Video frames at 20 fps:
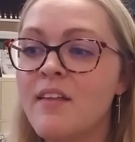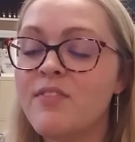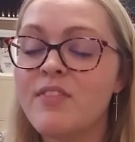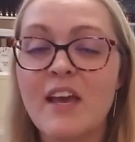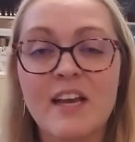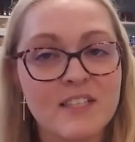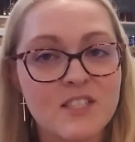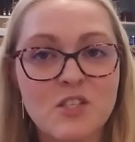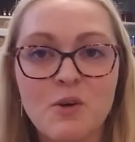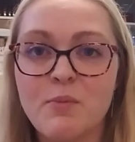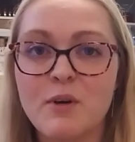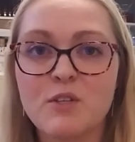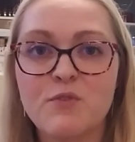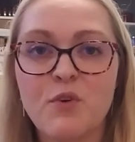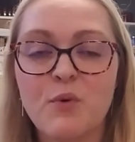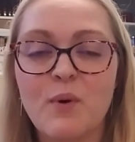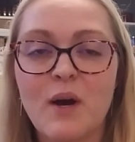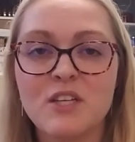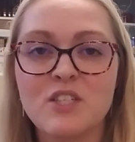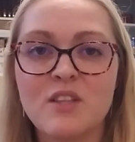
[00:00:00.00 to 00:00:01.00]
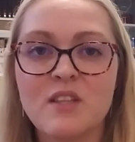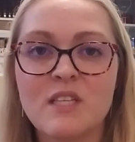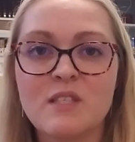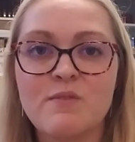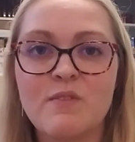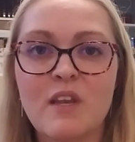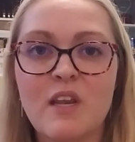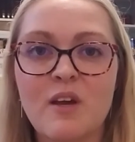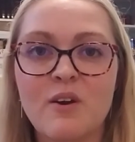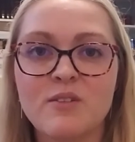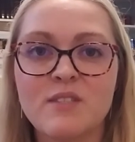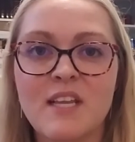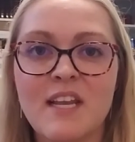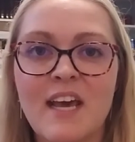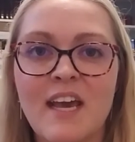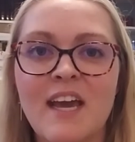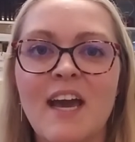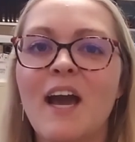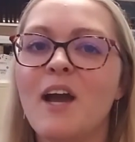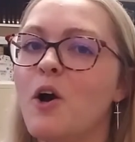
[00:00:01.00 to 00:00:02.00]
Thanks so much for watching this video
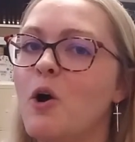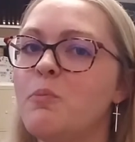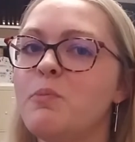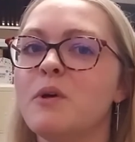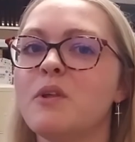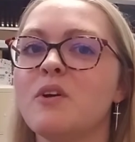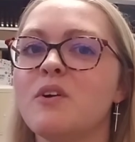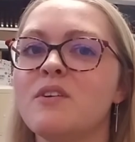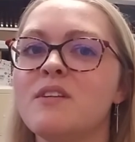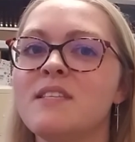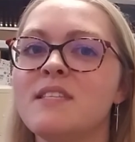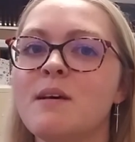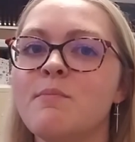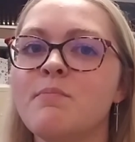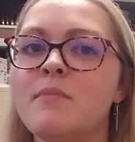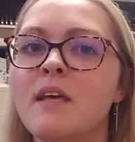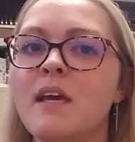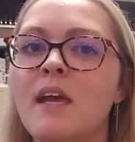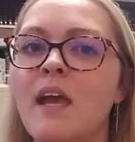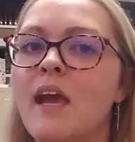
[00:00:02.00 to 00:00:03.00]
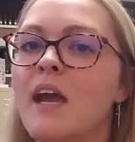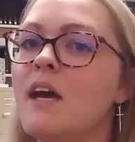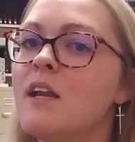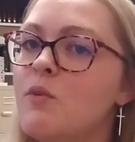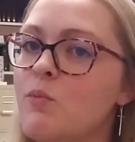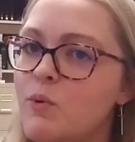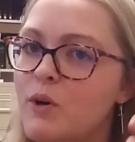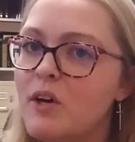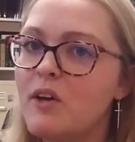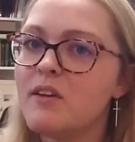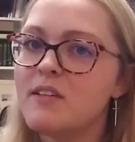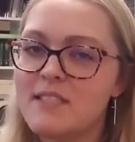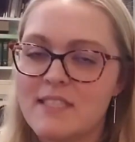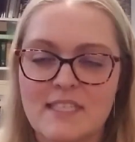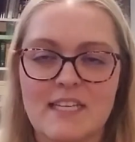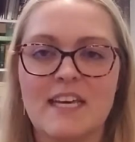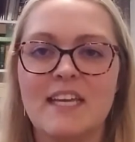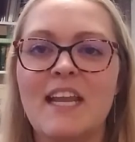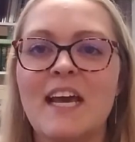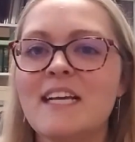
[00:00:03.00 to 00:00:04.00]
today. I hope you learned something, and we'll
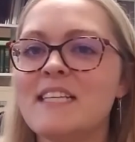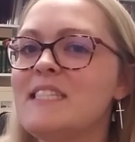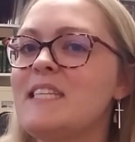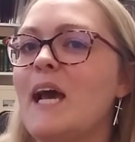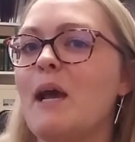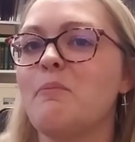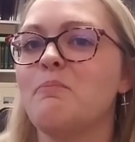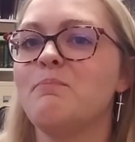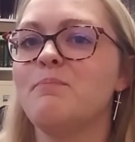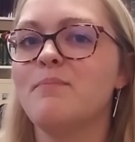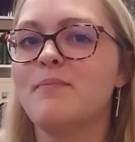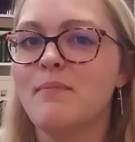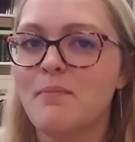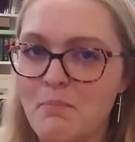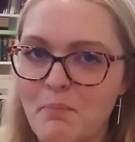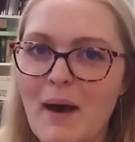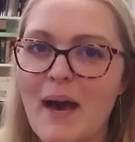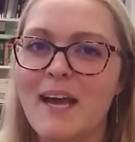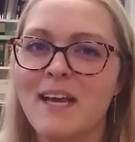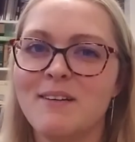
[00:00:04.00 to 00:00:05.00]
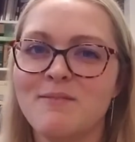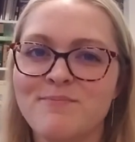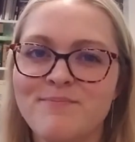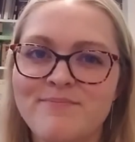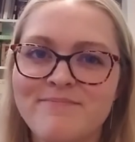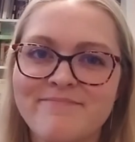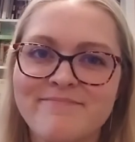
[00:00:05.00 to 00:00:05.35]
see you next time. Bye.